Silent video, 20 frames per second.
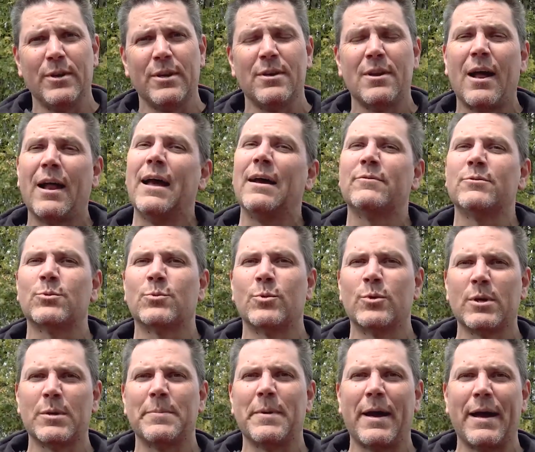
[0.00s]
and not having to
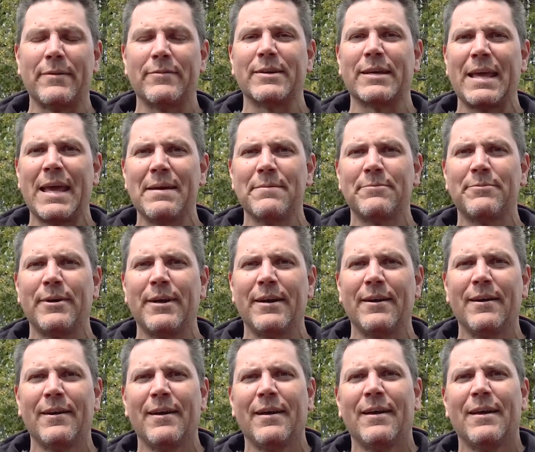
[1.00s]
worry about having a
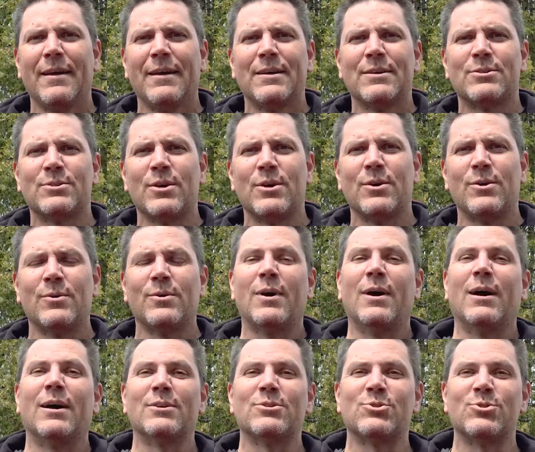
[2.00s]
campfire. So
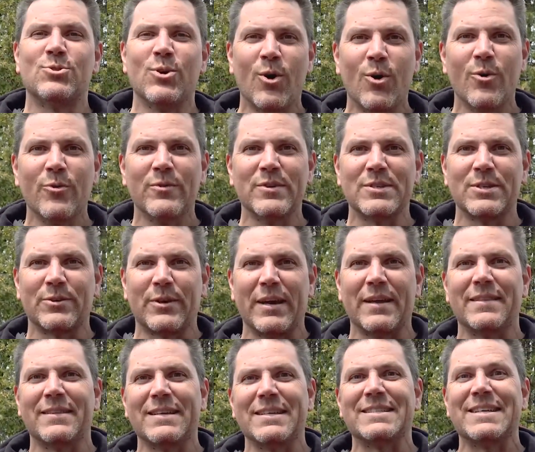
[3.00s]
a stove is a
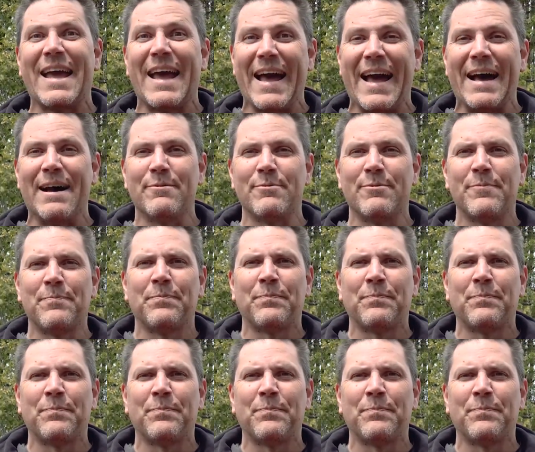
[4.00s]
great thing to have.